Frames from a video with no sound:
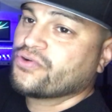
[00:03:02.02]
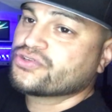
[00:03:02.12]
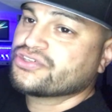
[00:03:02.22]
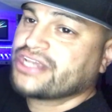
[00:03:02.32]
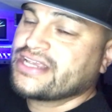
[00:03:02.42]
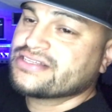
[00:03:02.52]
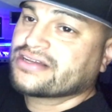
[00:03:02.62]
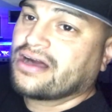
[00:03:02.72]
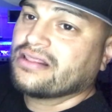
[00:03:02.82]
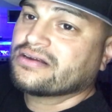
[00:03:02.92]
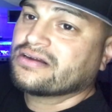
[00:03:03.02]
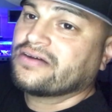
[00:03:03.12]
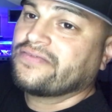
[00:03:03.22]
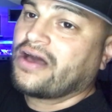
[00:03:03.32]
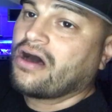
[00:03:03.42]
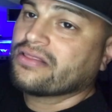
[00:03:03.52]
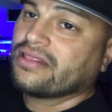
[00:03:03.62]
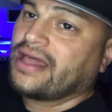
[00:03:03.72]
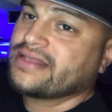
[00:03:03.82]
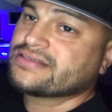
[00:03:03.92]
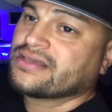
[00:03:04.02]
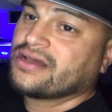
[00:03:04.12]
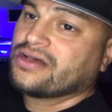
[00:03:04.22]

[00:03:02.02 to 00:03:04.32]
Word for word: which will change the color of all the lights.